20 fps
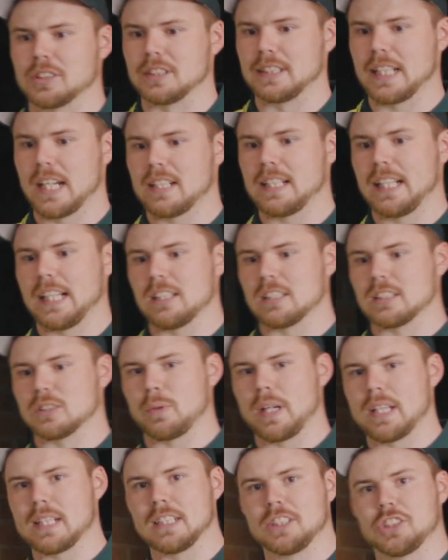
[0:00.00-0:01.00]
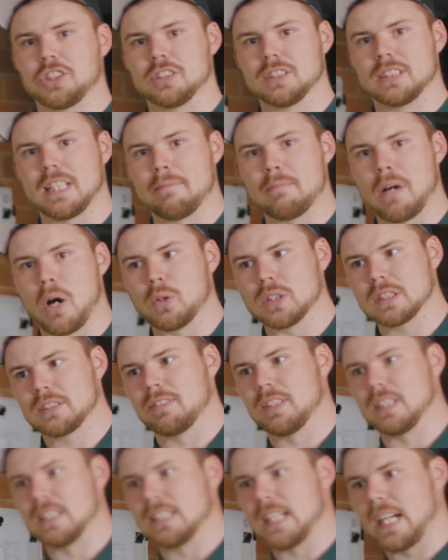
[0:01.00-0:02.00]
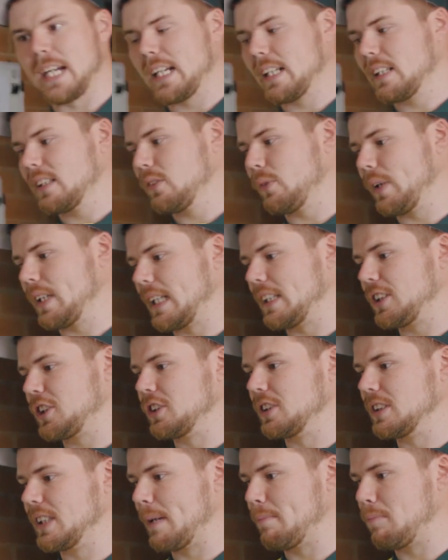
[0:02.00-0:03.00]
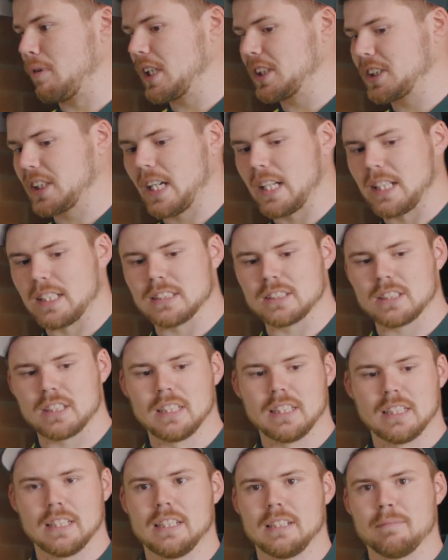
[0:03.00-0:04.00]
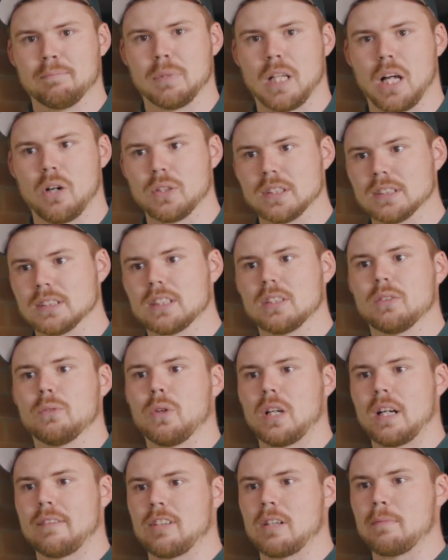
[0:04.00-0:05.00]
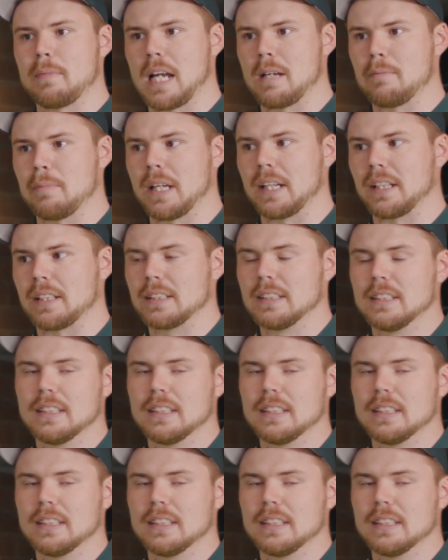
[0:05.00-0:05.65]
So down here is where they choose their mowers for the day, where they choose their brush cutters, blowers, whatever it may be.